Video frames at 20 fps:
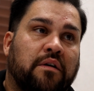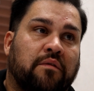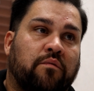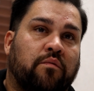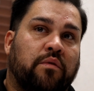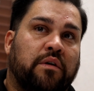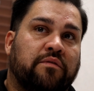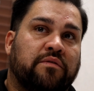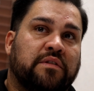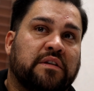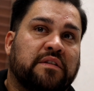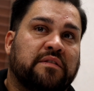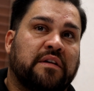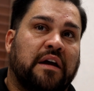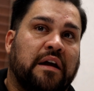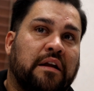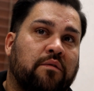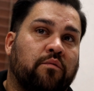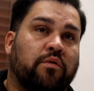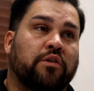and
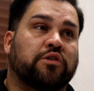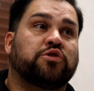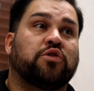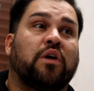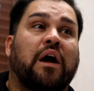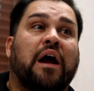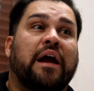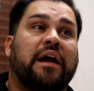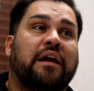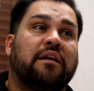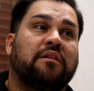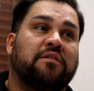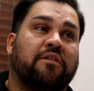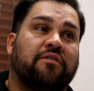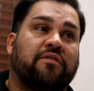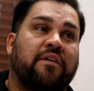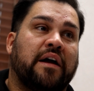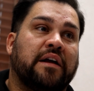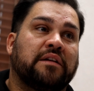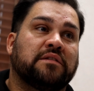we're trying
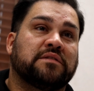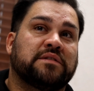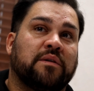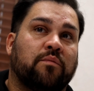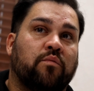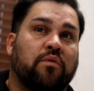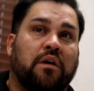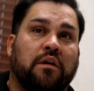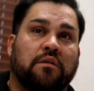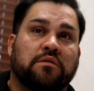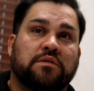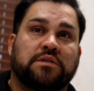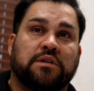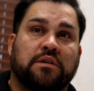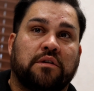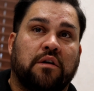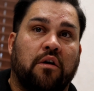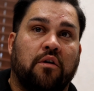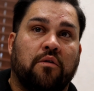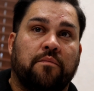to find somewhere else
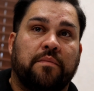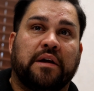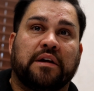to go,